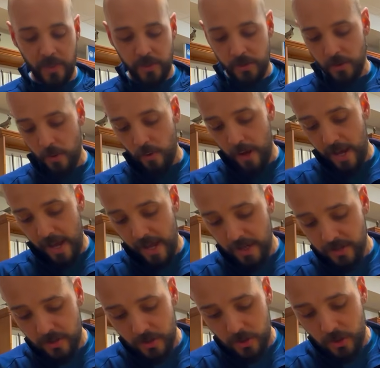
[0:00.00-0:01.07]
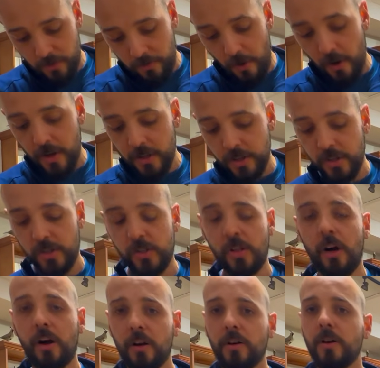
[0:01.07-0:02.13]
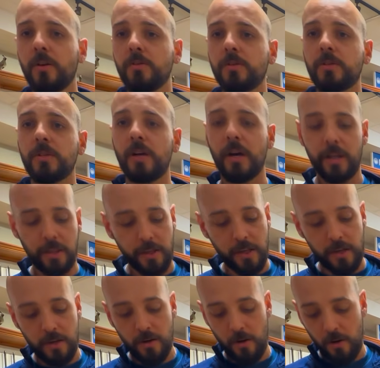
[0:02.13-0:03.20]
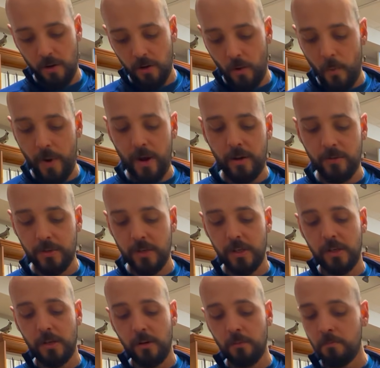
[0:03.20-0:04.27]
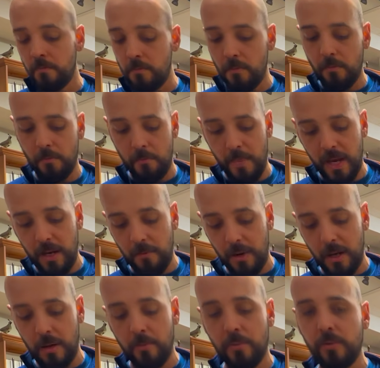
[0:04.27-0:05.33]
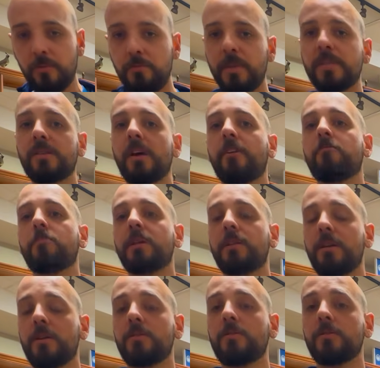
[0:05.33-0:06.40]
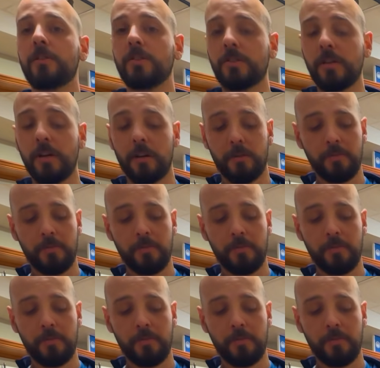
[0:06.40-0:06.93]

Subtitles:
So as far as the stock goes, I think all around many improvements have been done to this gun.